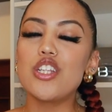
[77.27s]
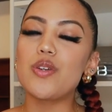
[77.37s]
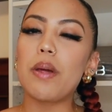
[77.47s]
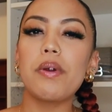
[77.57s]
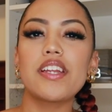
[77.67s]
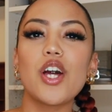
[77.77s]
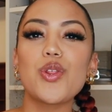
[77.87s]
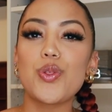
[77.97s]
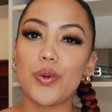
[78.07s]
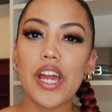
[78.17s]
So I picked
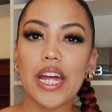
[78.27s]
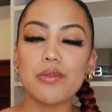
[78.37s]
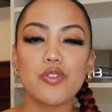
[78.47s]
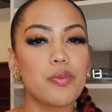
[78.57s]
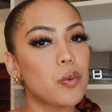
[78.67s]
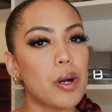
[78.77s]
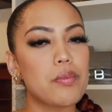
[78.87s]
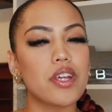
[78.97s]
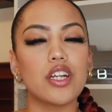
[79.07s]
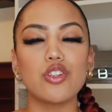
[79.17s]
out 3 items from their
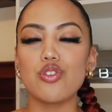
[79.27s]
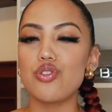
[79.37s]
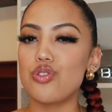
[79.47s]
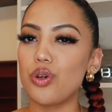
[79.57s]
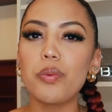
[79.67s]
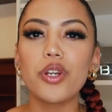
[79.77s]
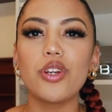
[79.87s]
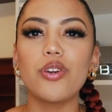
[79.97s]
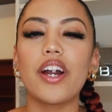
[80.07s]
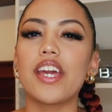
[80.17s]
website, super
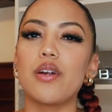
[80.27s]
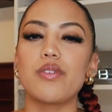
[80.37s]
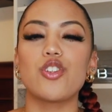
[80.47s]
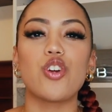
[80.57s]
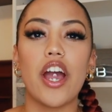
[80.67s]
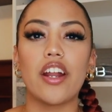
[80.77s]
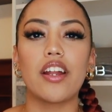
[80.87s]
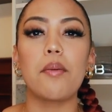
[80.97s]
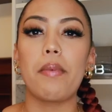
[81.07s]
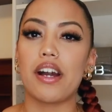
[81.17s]
cute. I can't wait to try it
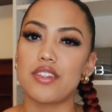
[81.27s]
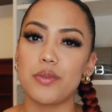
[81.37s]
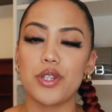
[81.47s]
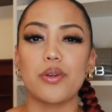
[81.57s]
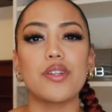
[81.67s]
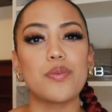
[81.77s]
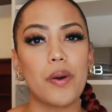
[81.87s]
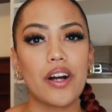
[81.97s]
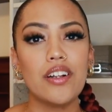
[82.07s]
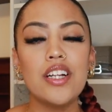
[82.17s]
on and box it with you as
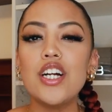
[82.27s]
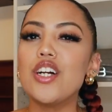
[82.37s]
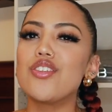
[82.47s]
well.